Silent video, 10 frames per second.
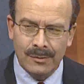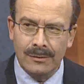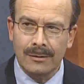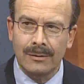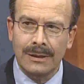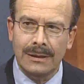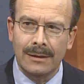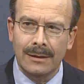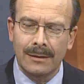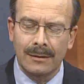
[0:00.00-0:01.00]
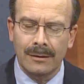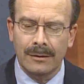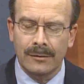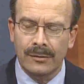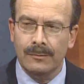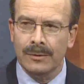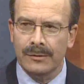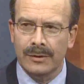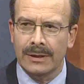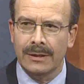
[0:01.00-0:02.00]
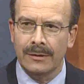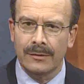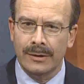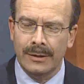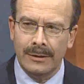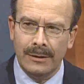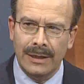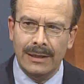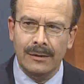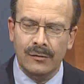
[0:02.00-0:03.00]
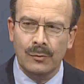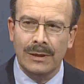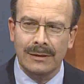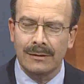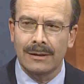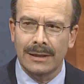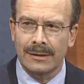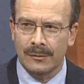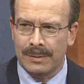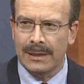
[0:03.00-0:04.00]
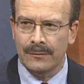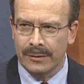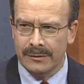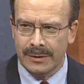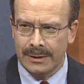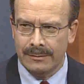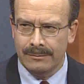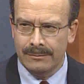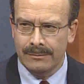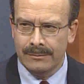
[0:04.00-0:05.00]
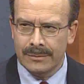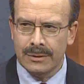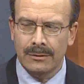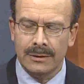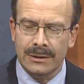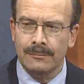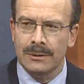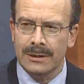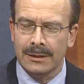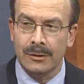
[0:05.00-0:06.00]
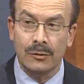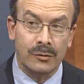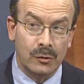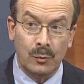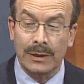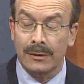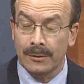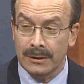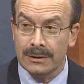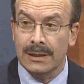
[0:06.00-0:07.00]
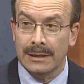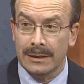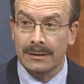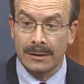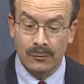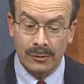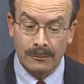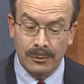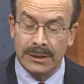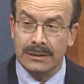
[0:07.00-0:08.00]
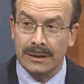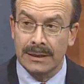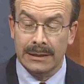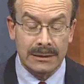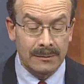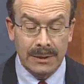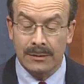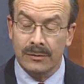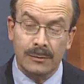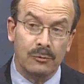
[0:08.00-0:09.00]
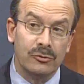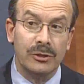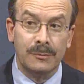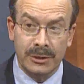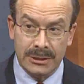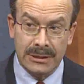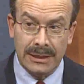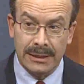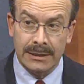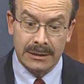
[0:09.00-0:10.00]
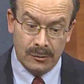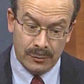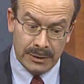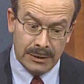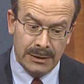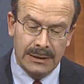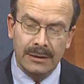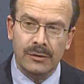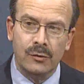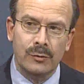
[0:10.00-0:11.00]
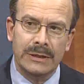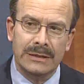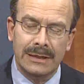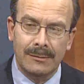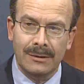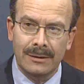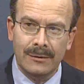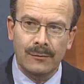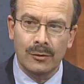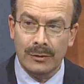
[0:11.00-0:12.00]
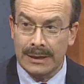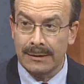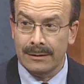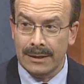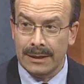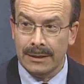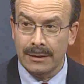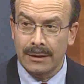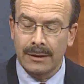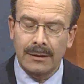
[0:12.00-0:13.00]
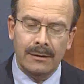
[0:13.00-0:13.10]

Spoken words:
Absolutely, and the simplest thing is that any swelling in the leg is bad for the skin. So the simplest thing to do is to wear a stocking that will compress the leg, and sometimes you need prescription stockings that really squeeze that fluid out of the leg.